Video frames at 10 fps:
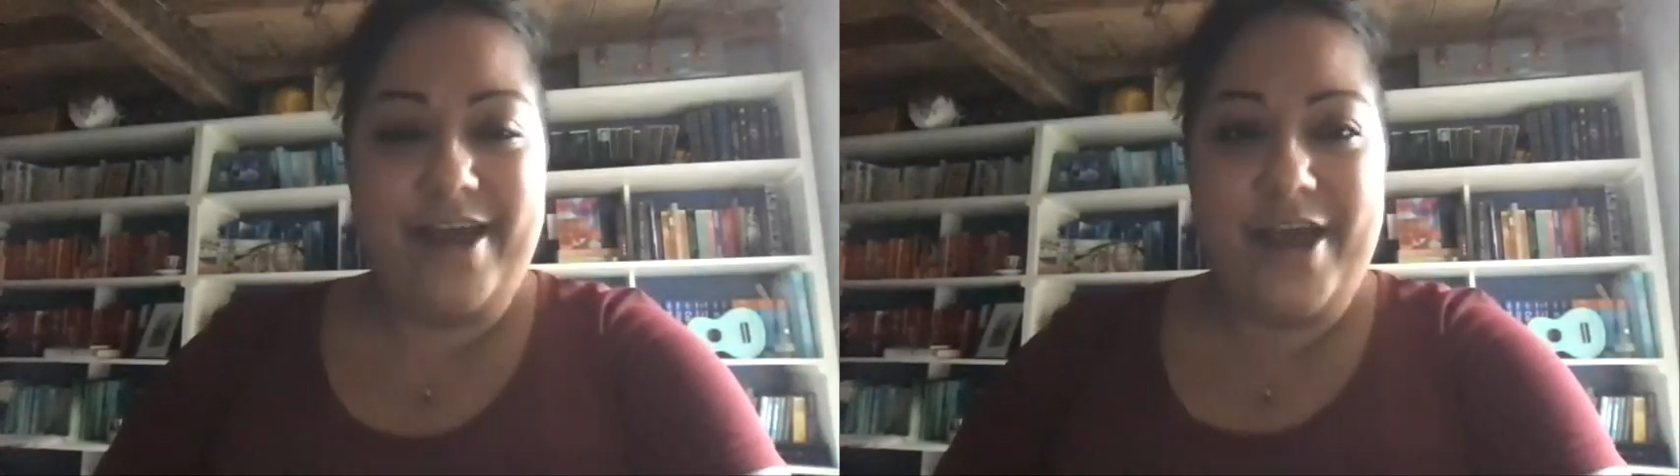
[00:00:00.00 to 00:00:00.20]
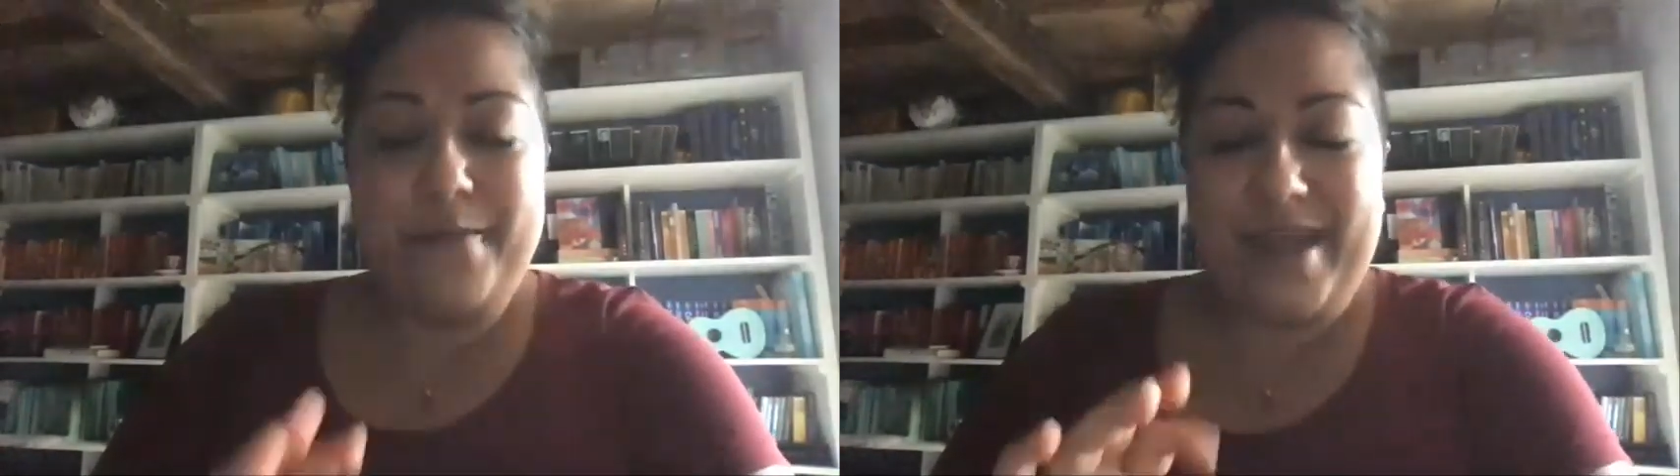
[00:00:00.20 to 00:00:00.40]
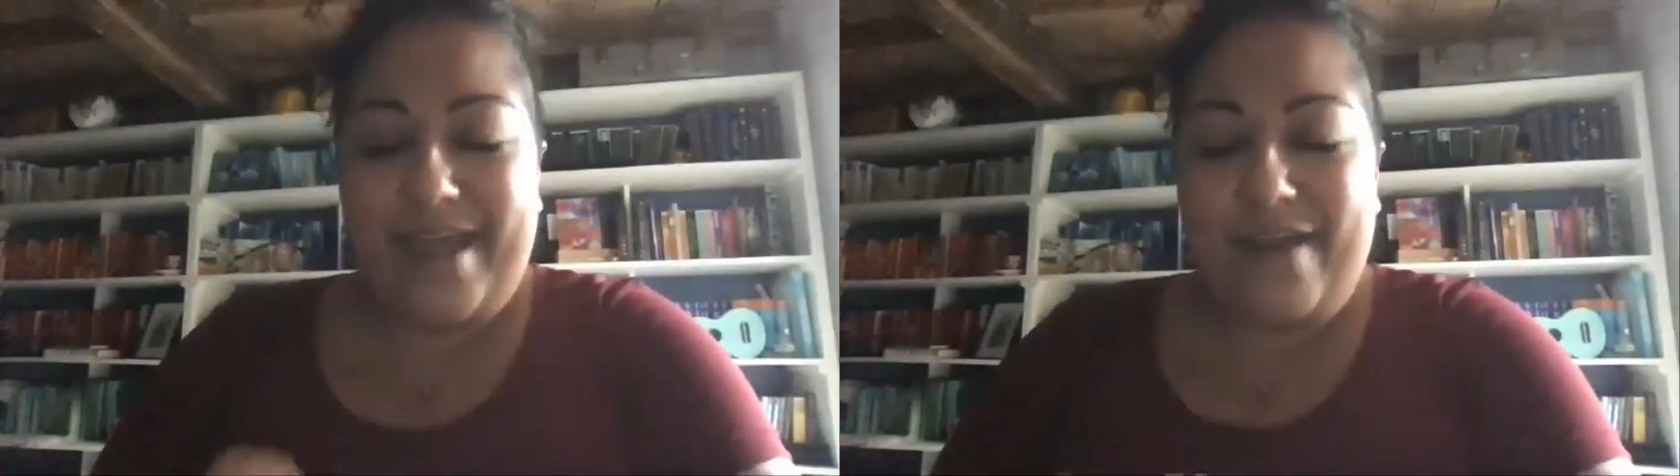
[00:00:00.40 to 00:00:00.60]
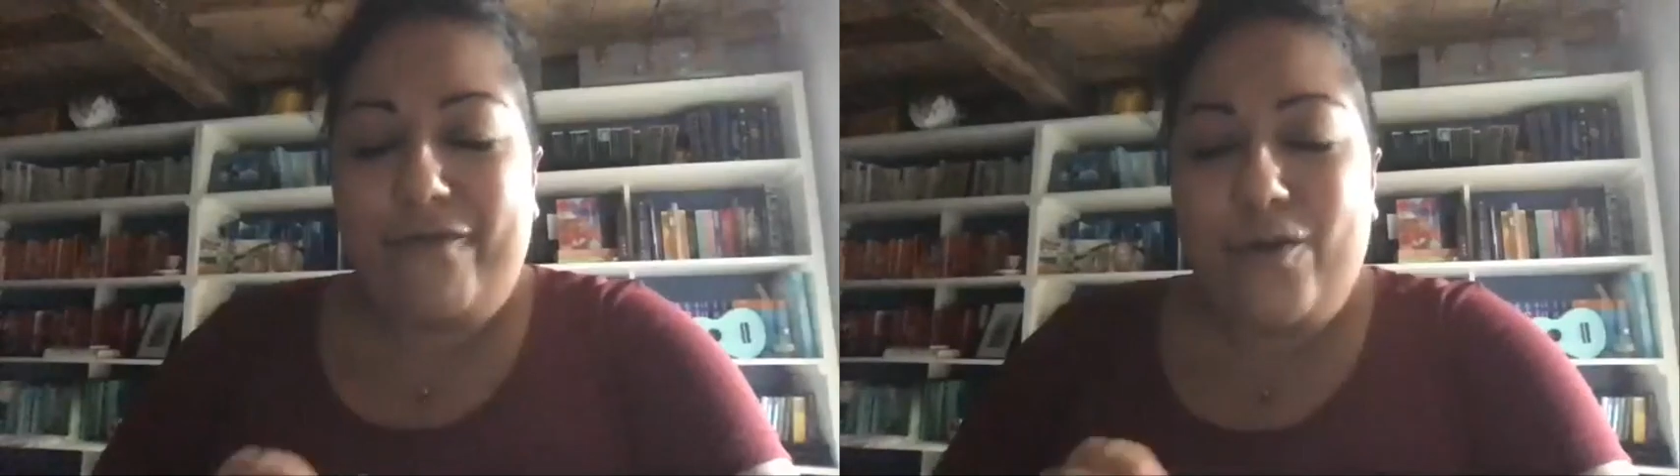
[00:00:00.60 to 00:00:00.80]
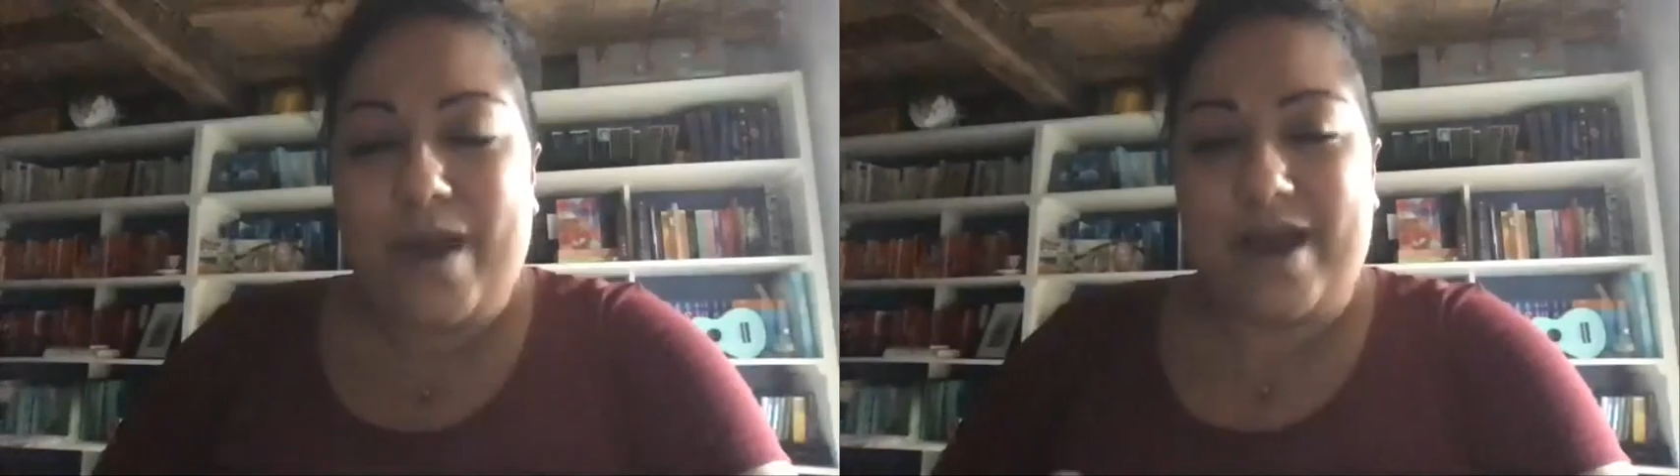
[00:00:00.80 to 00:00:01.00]
but
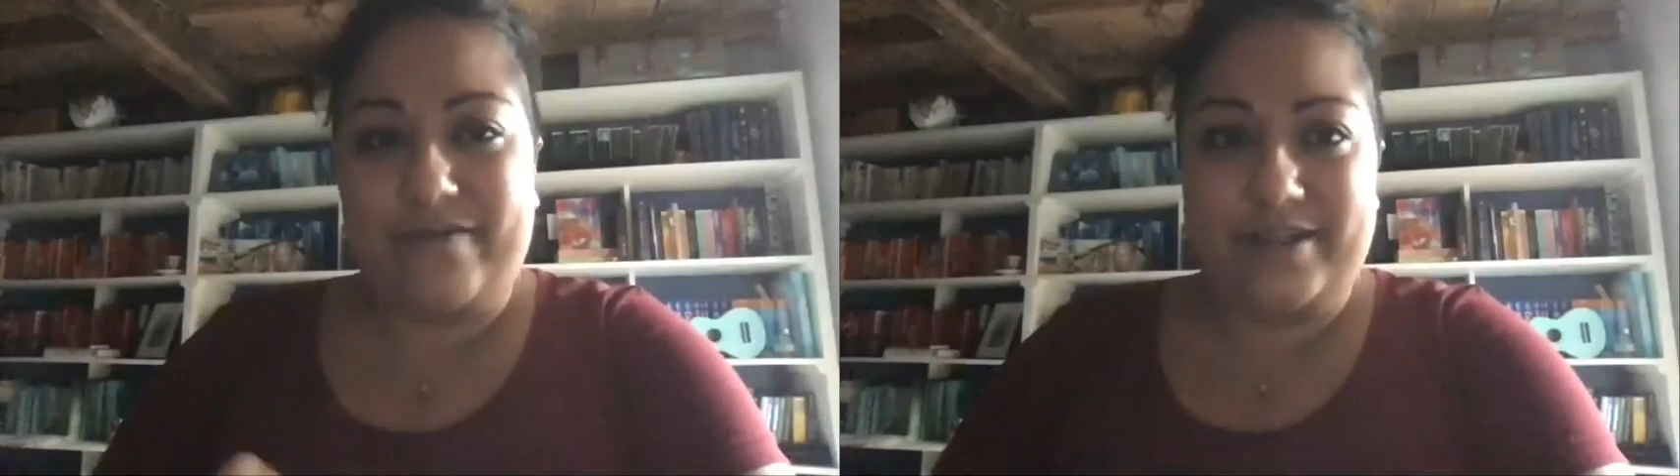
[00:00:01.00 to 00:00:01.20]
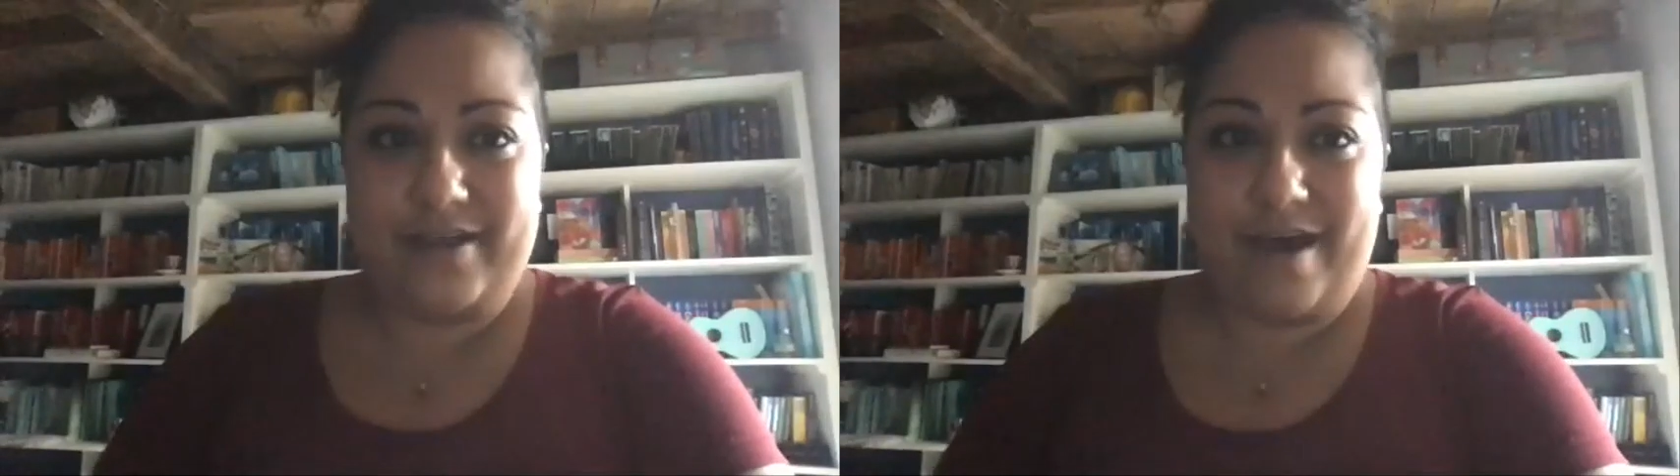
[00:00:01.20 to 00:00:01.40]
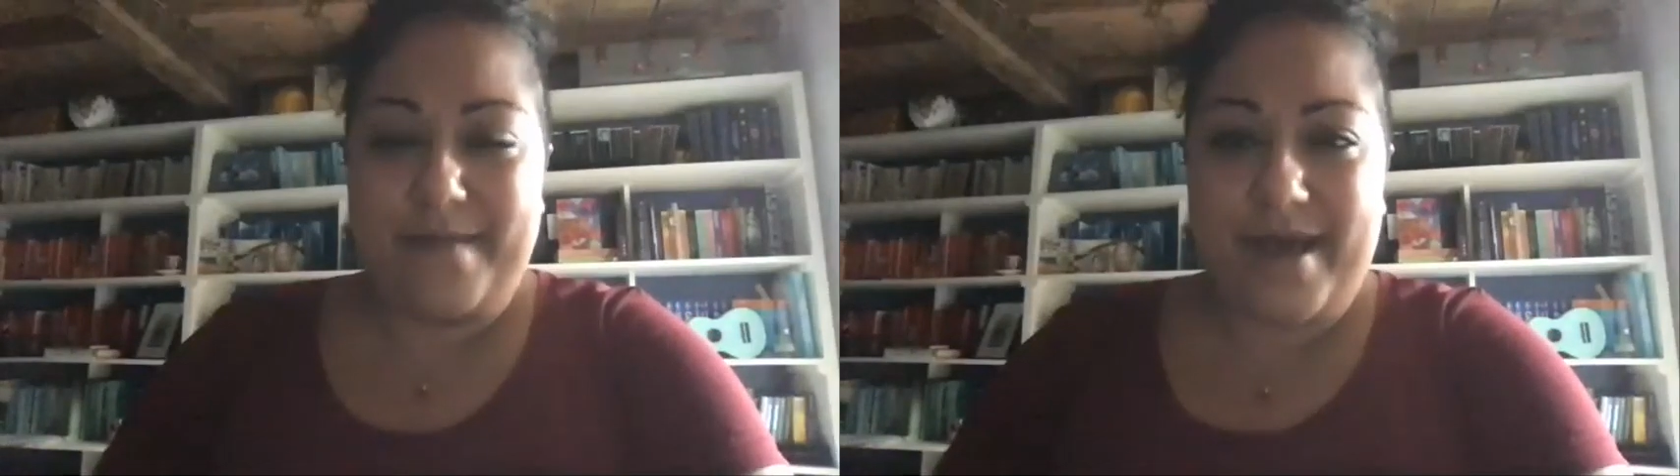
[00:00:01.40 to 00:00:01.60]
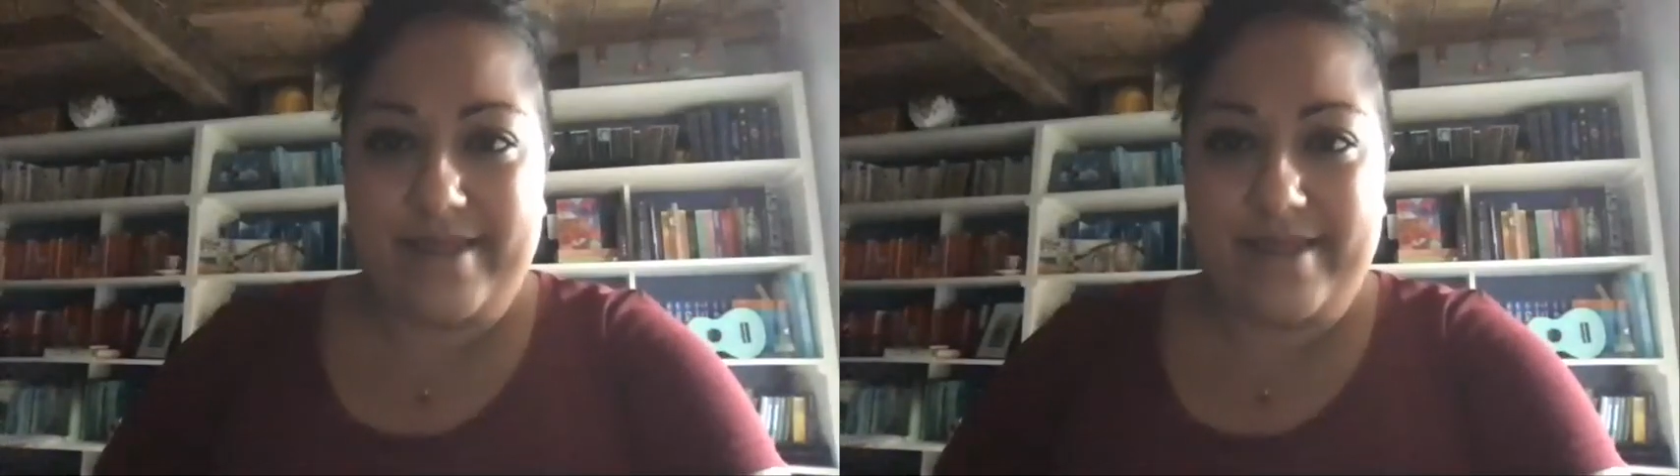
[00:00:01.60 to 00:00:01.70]
if you have the time